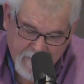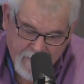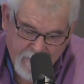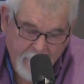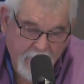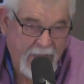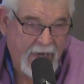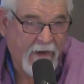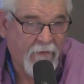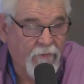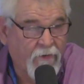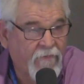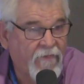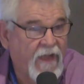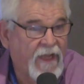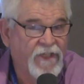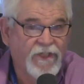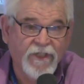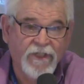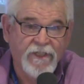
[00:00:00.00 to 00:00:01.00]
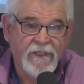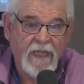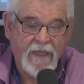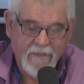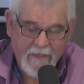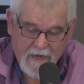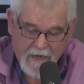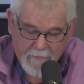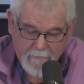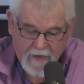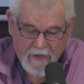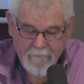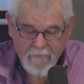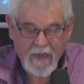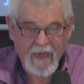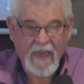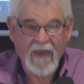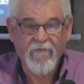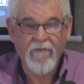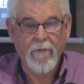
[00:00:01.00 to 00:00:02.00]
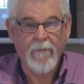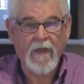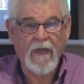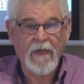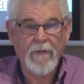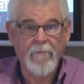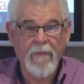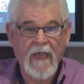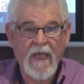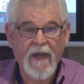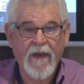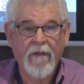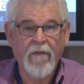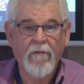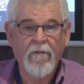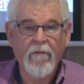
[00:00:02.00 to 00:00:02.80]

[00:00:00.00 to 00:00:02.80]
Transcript: man, I don't know if I should say that. I might make everybody mad.